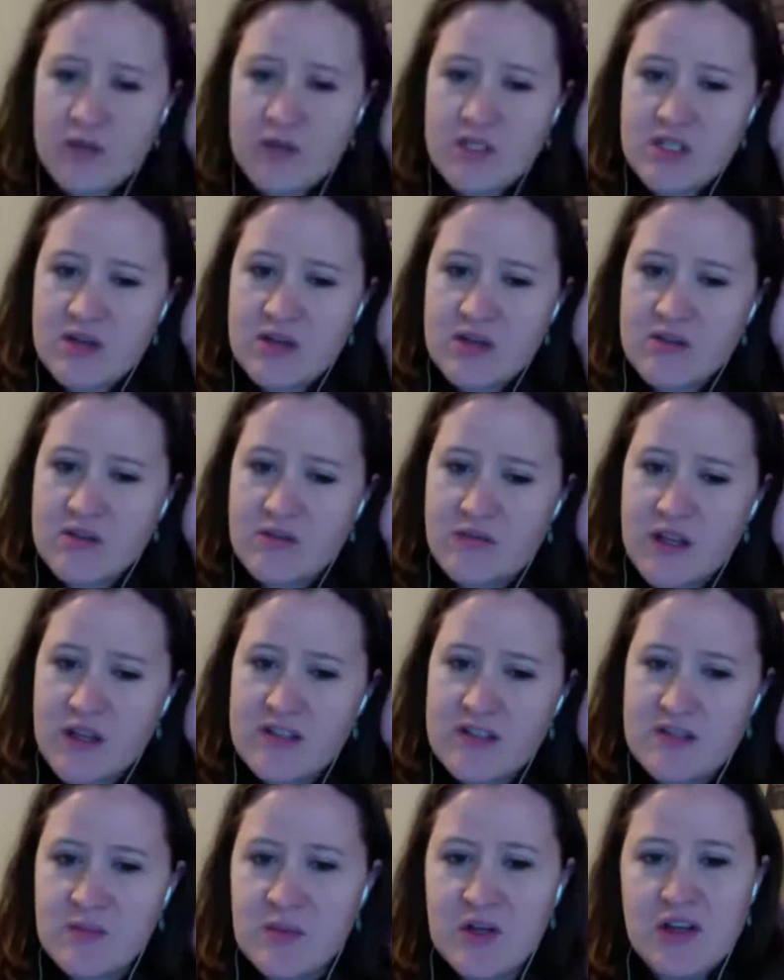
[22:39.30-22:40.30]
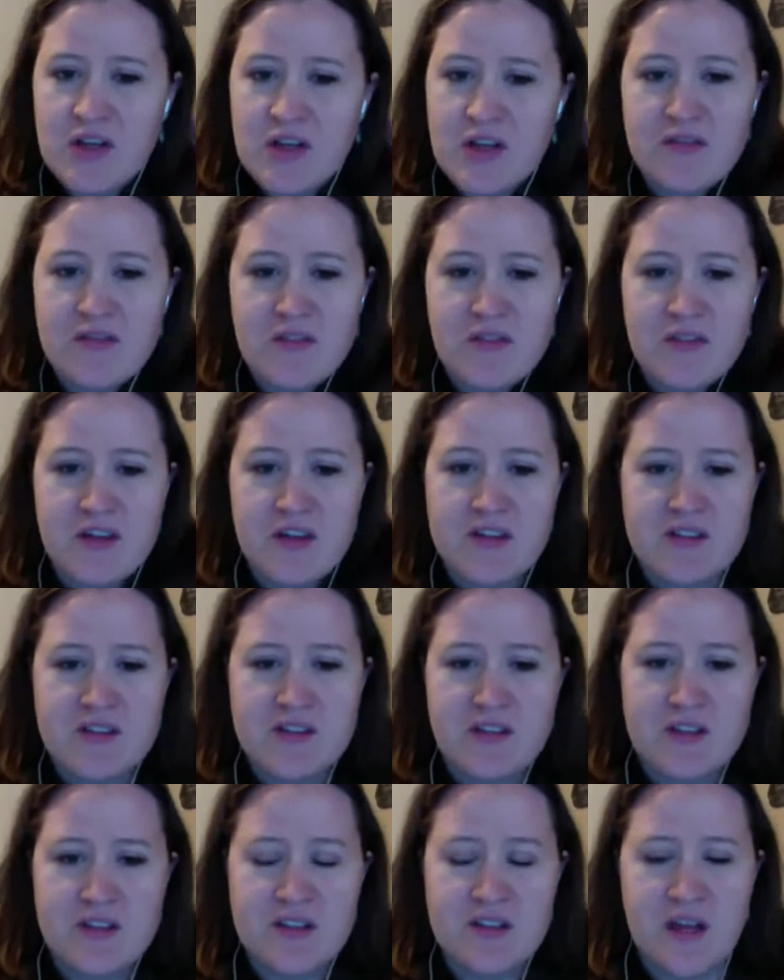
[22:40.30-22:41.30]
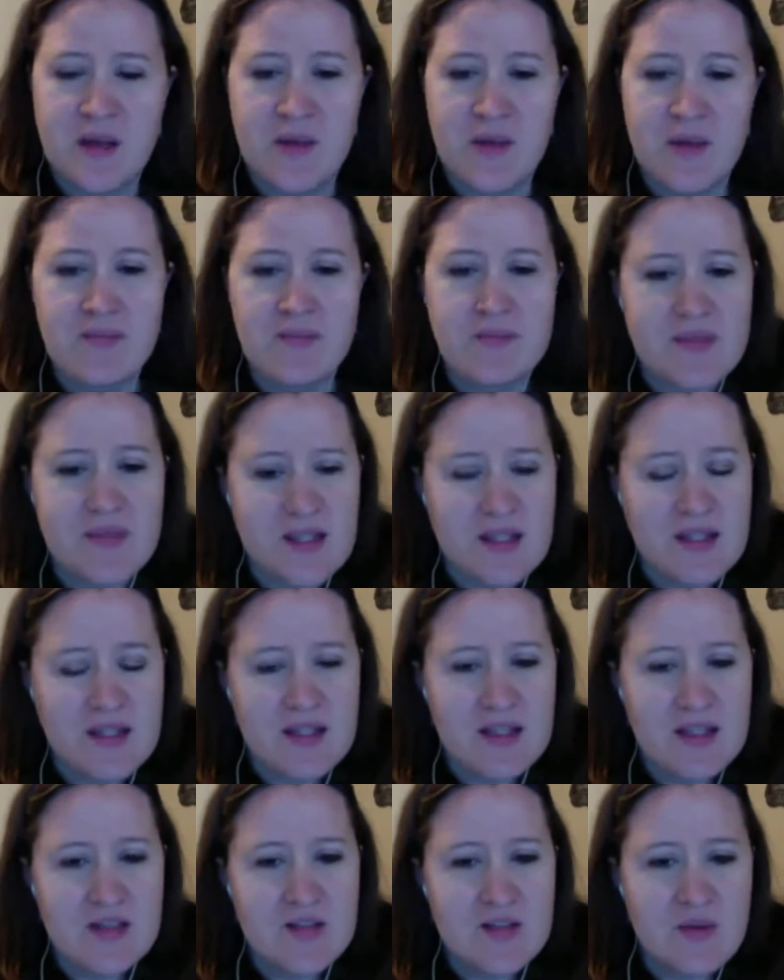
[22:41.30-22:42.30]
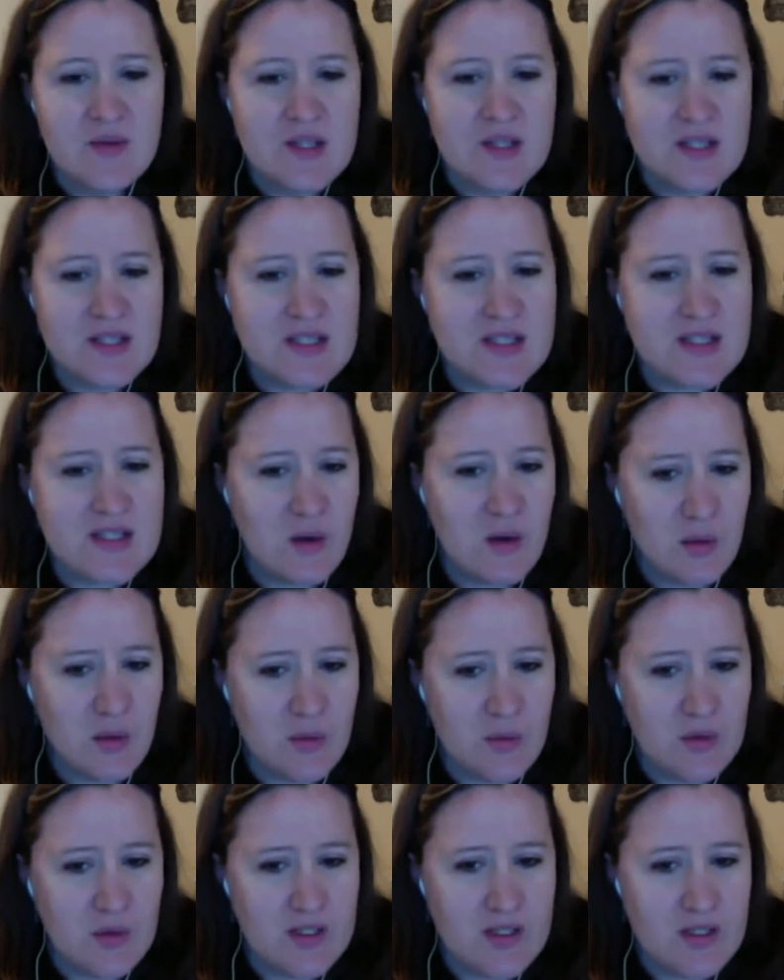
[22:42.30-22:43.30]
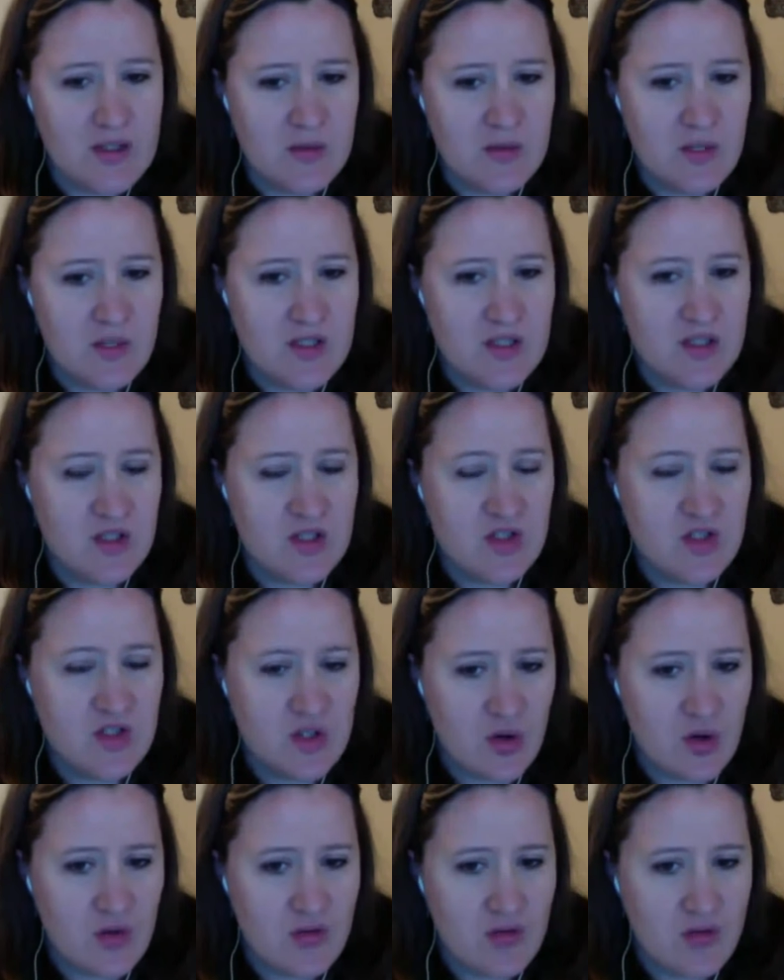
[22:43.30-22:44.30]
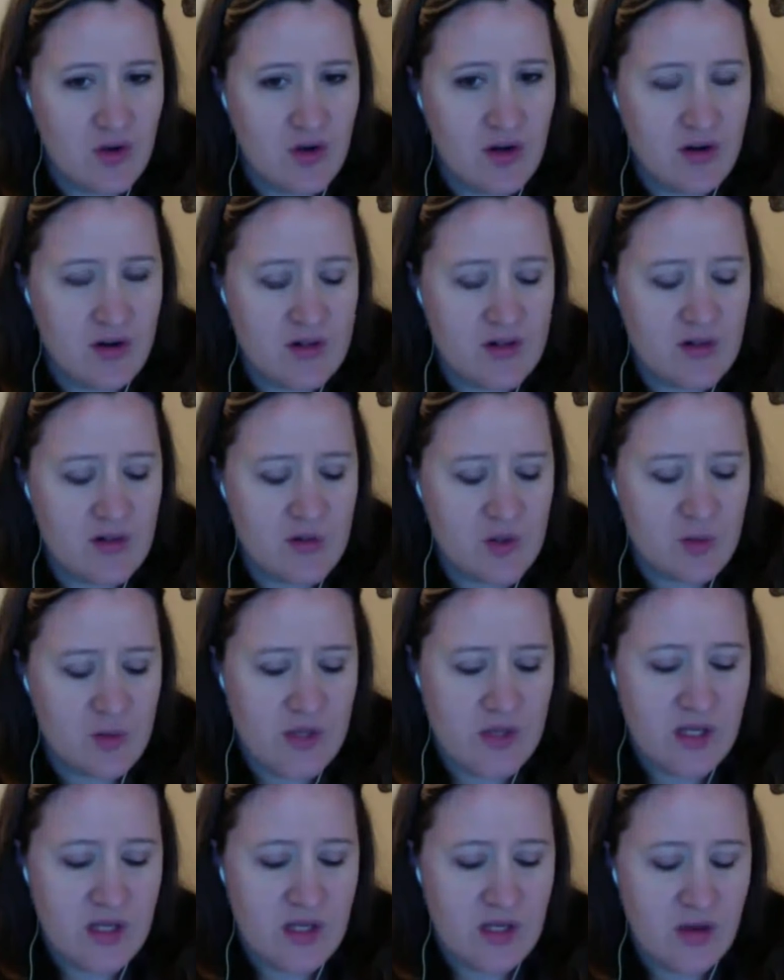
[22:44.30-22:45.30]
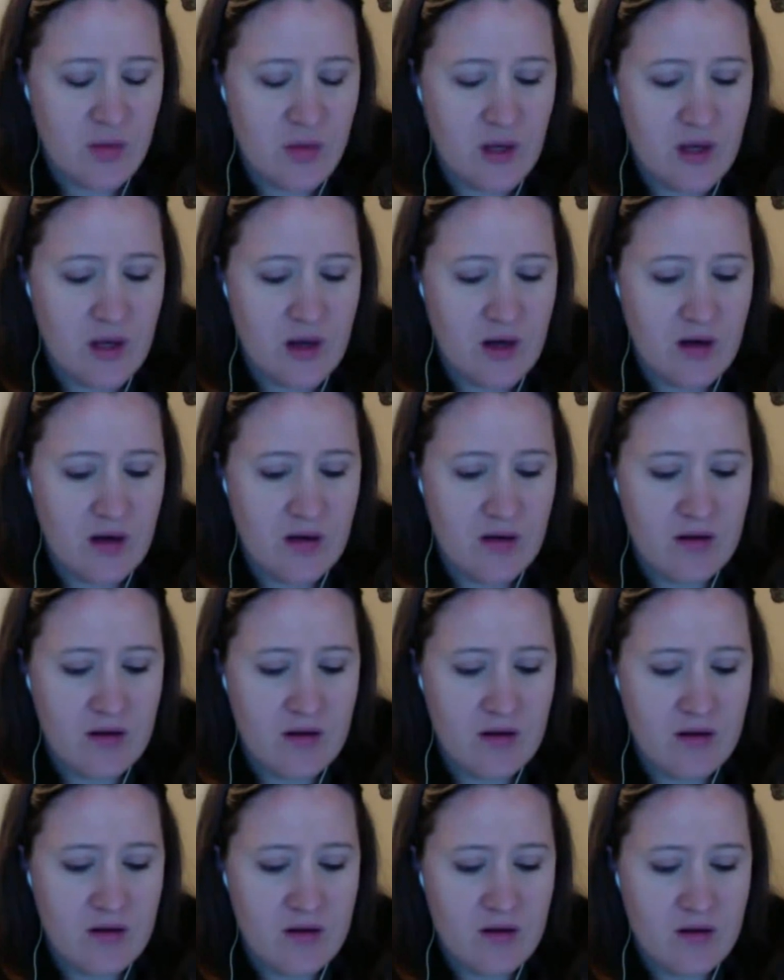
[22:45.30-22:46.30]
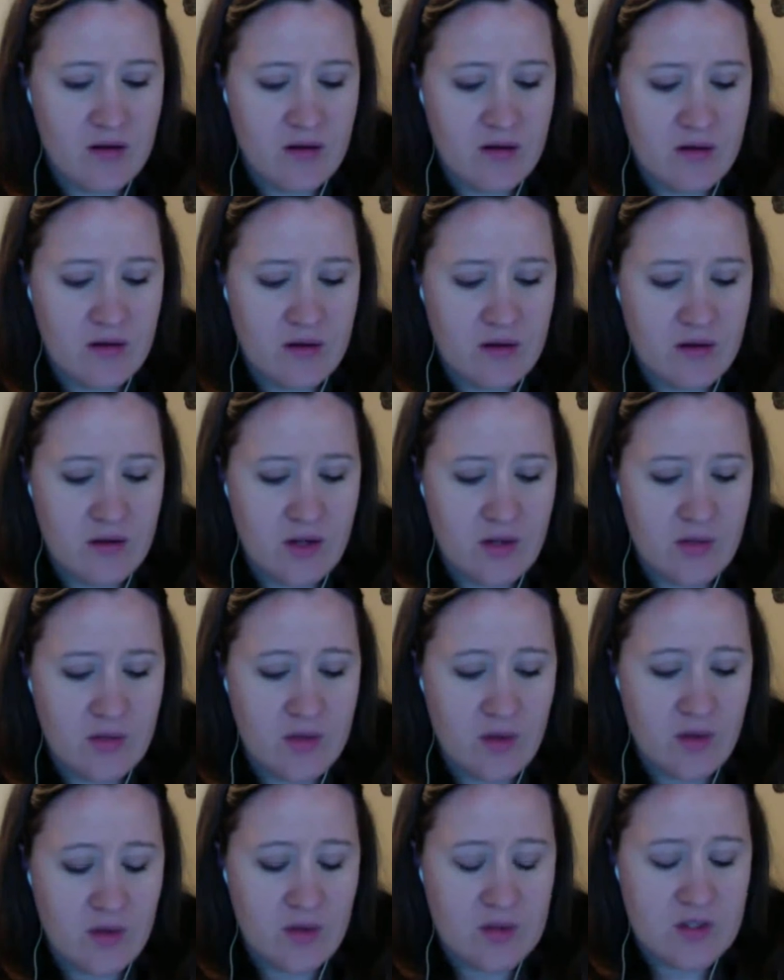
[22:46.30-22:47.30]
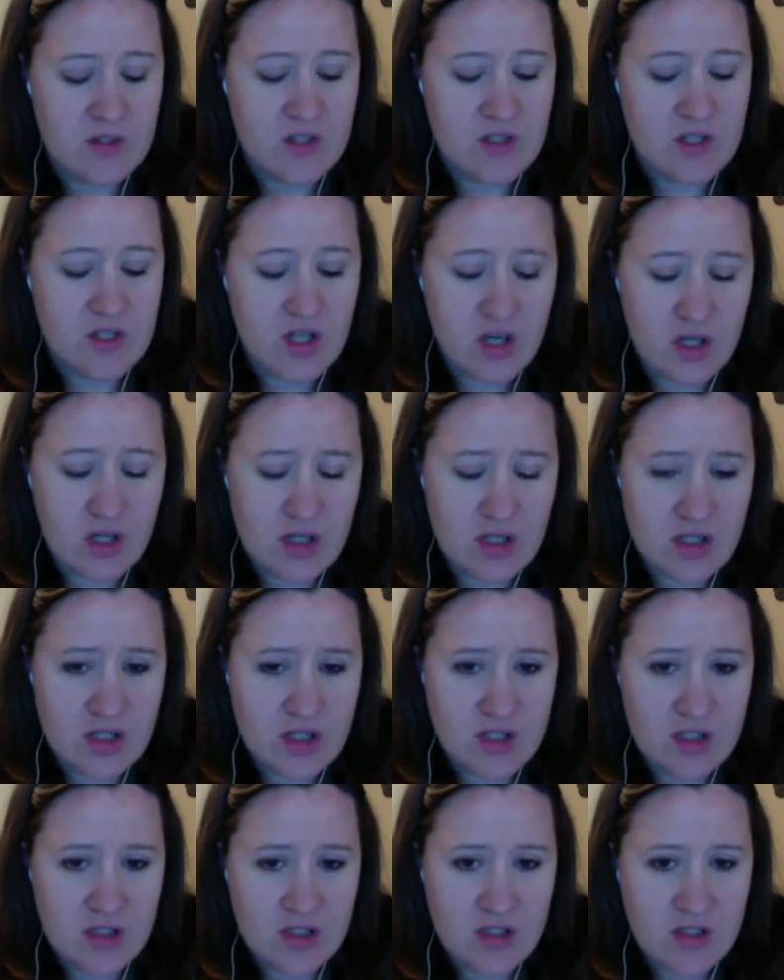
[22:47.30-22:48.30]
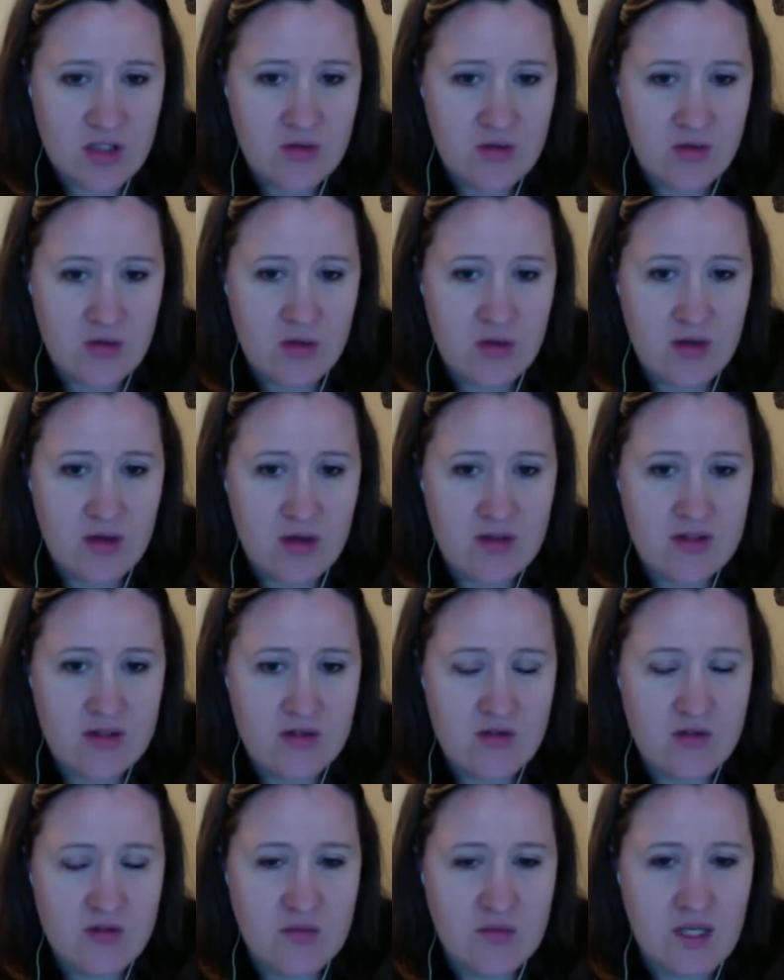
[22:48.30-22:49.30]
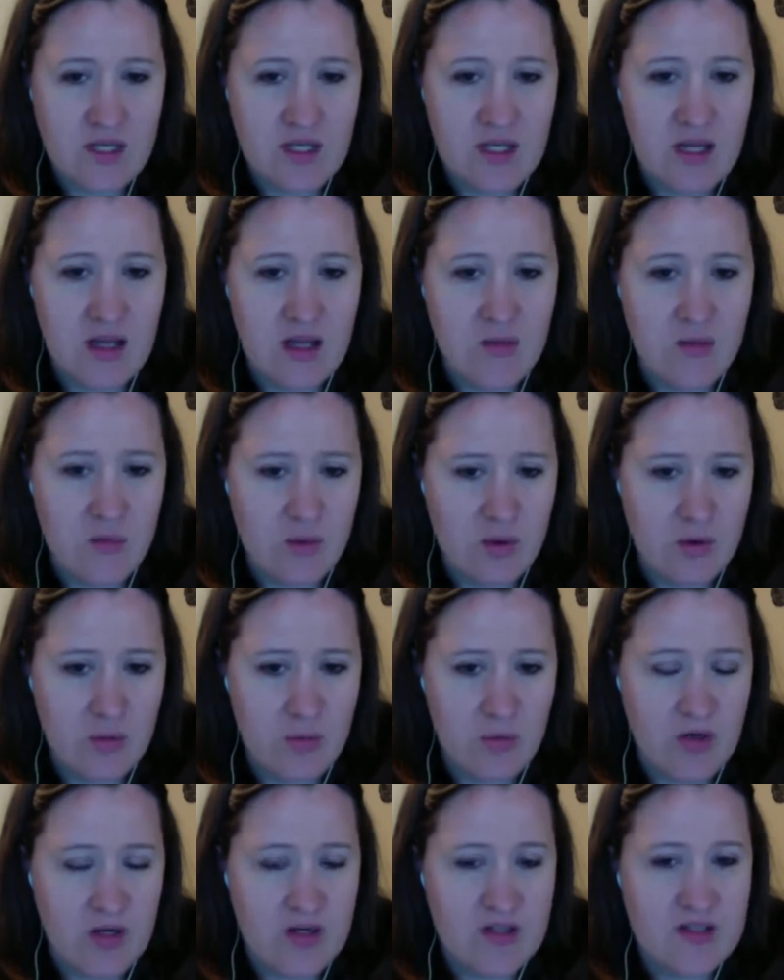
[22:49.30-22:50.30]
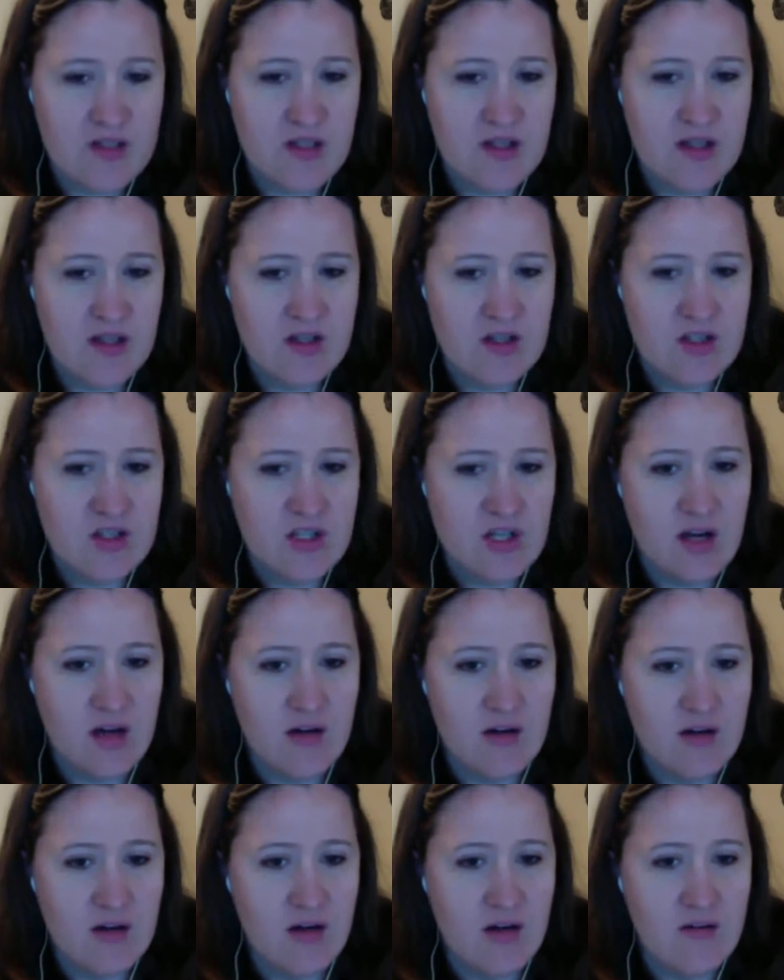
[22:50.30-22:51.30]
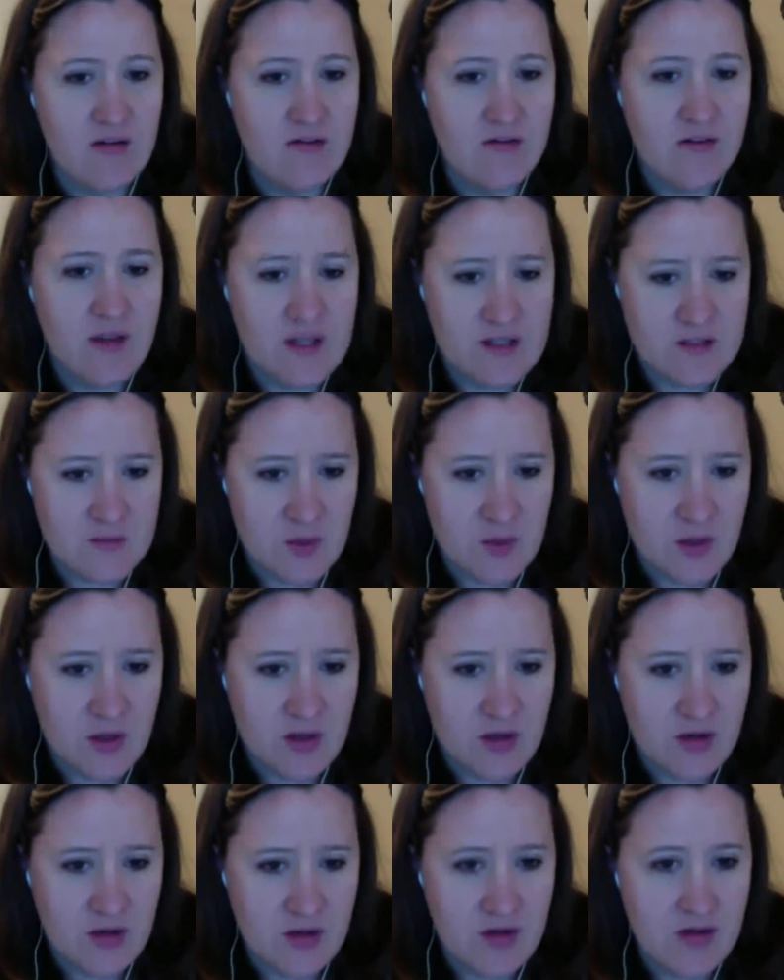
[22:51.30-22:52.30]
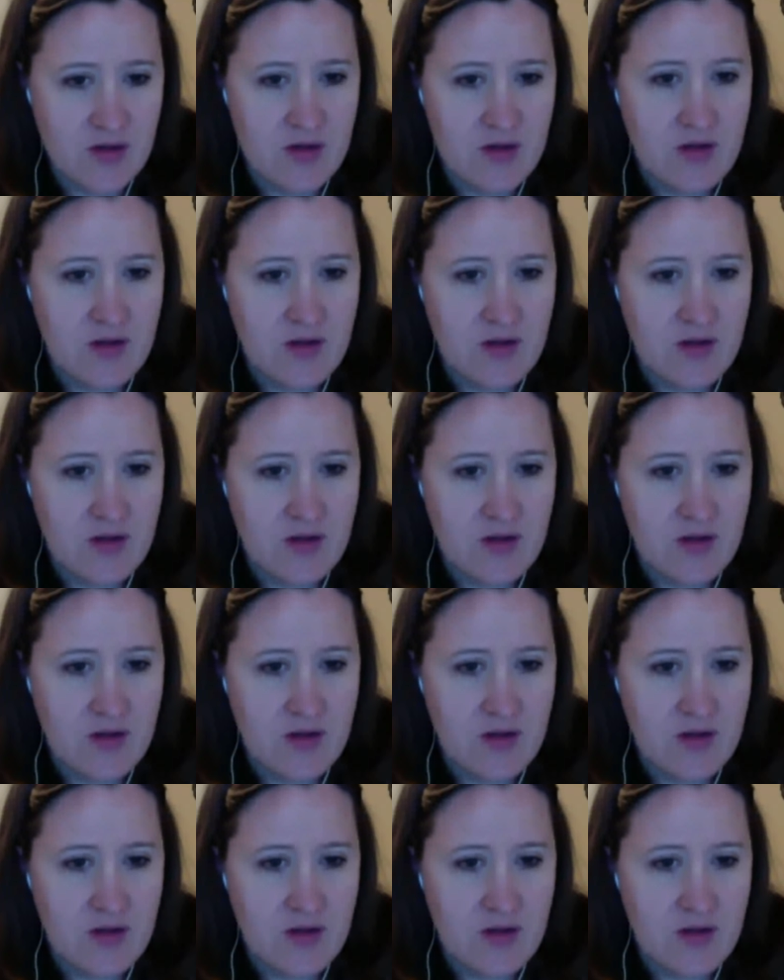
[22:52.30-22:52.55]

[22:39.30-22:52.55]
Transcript: if you reach out to Facebook, if they'll start to. I mean, so this is the only situation so far on social media where you don't start your social media at WordPress and then share it on Facebook.